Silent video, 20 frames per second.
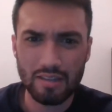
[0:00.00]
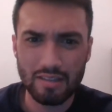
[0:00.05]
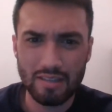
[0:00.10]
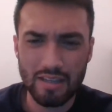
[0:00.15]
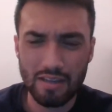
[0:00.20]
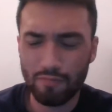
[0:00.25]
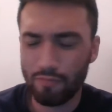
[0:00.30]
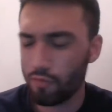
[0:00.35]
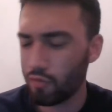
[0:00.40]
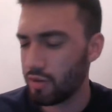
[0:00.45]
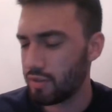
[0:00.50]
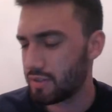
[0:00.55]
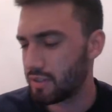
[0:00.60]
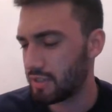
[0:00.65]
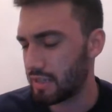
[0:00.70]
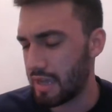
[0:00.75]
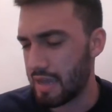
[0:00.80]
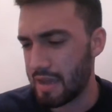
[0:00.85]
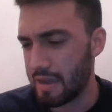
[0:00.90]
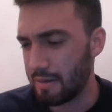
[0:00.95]
difference,
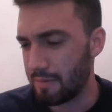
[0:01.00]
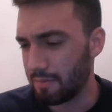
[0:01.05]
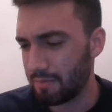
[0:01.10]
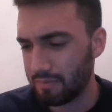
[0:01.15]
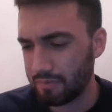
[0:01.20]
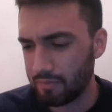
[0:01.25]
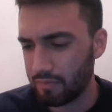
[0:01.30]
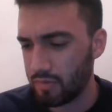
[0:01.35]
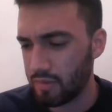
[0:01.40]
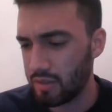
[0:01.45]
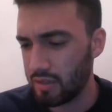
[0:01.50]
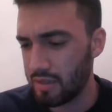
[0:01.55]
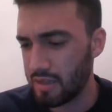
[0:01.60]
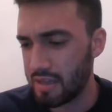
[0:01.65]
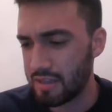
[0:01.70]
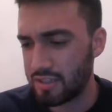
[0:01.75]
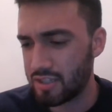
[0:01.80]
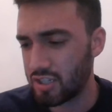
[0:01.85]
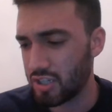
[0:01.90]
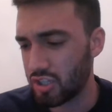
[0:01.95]
and
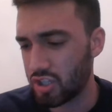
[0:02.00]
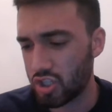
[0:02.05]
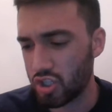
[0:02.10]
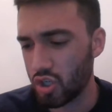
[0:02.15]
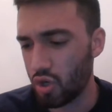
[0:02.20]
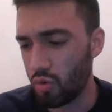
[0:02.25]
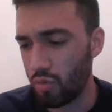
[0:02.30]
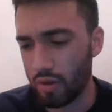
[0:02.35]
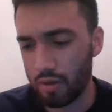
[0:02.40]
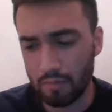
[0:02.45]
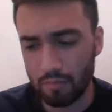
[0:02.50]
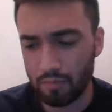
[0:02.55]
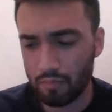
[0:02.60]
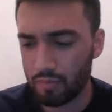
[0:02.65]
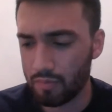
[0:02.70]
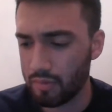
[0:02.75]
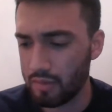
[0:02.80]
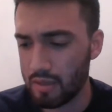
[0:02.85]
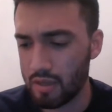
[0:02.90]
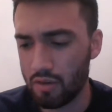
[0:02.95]
it's just showing,
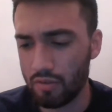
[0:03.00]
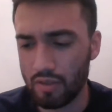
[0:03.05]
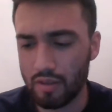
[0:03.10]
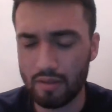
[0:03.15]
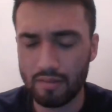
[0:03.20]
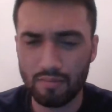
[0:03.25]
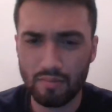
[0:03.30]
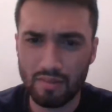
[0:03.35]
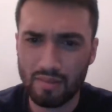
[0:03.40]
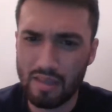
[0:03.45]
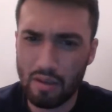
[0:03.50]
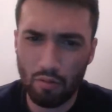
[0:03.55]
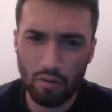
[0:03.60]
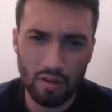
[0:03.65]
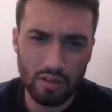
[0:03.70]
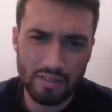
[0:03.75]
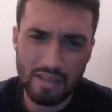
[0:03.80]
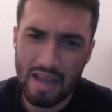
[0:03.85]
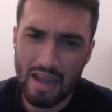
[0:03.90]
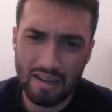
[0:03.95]
you know, that they were
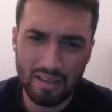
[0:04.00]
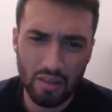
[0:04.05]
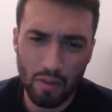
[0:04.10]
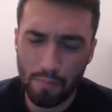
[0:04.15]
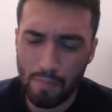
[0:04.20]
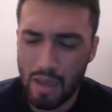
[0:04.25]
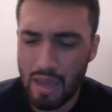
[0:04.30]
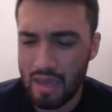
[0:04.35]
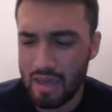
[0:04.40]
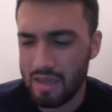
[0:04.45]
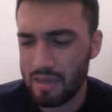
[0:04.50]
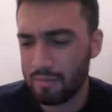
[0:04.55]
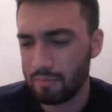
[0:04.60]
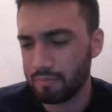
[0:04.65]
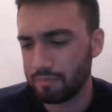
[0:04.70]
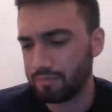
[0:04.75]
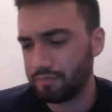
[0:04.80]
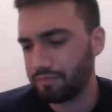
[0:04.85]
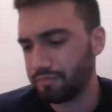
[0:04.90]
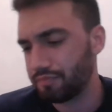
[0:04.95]
attacking the paint.
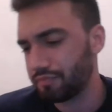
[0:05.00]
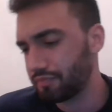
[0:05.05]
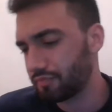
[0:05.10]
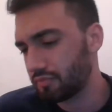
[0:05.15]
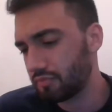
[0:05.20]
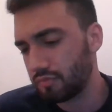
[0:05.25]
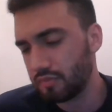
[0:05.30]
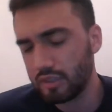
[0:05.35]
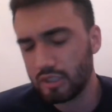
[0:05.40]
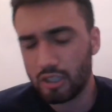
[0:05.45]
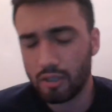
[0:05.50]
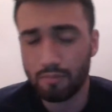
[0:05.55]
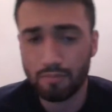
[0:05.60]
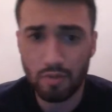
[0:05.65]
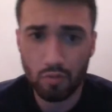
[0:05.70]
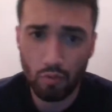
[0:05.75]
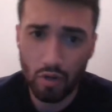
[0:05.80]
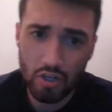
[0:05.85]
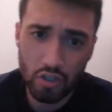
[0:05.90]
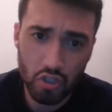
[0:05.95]

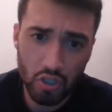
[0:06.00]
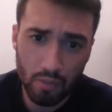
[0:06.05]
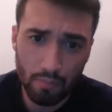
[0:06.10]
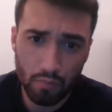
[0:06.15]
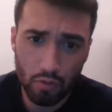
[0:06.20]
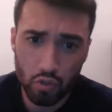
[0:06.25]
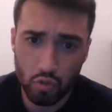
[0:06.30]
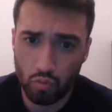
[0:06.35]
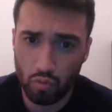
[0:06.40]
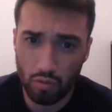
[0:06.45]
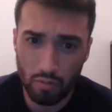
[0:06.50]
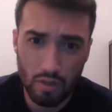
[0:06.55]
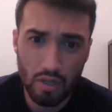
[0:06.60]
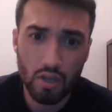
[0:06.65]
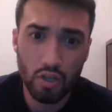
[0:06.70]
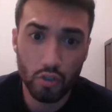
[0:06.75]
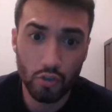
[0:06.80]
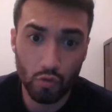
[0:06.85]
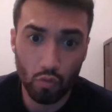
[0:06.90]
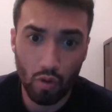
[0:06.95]
Mid-range jumpers were
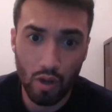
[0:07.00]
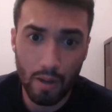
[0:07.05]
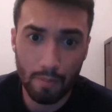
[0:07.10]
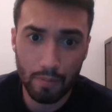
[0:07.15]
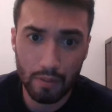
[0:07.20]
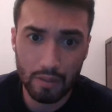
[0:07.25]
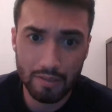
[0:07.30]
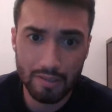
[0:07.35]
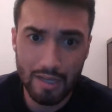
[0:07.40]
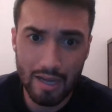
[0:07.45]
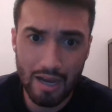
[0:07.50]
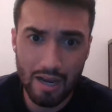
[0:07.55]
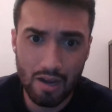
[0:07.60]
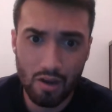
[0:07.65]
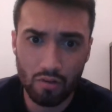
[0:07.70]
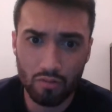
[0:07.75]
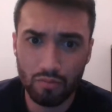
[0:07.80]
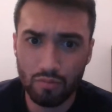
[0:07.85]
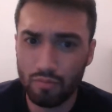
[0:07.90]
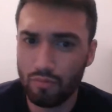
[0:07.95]
dropping
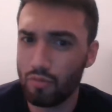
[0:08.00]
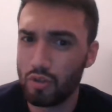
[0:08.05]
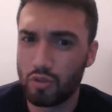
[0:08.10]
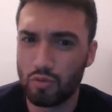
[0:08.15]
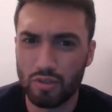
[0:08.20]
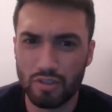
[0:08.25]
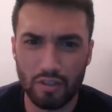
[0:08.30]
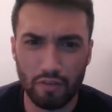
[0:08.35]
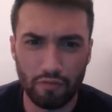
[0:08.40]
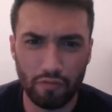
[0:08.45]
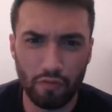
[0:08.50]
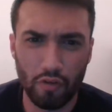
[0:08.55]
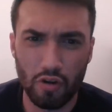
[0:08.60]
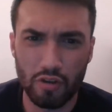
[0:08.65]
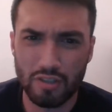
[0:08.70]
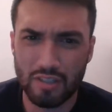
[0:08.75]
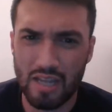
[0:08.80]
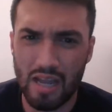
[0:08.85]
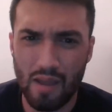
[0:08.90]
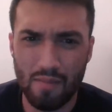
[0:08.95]
down, which was the
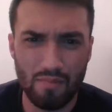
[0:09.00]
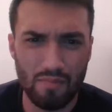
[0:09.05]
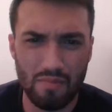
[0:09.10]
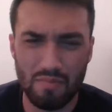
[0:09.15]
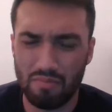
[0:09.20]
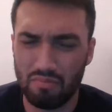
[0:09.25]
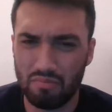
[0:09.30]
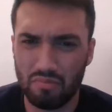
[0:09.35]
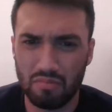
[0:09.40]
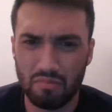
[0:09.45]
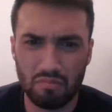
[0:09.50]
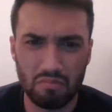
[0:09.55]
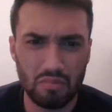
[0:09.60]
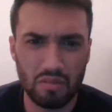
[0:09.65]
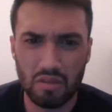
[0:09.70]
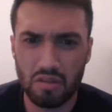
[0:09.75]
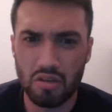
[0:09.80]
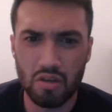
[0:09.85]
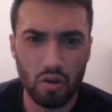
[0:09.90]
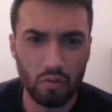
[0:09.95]
first time,
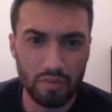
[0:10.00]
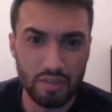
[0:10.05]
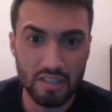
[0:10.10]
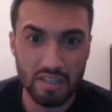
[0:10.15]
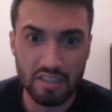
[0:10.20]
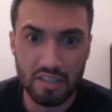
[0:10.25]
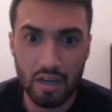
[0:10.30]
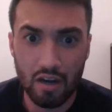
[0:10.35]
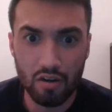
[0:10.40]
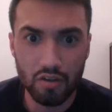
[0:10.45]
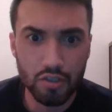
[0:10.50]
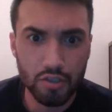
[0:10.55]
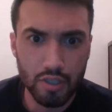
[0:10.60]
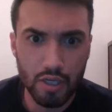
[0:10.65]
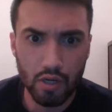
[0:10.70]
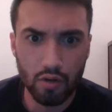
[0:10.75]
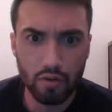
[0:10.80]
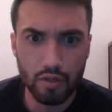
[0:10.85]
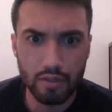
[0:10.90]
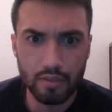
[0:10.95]
you know, this entire
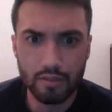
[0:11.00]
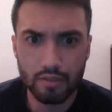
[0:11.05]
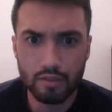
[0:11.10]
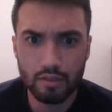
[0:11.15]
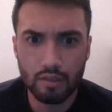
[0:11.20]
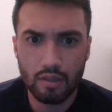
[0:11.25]
series.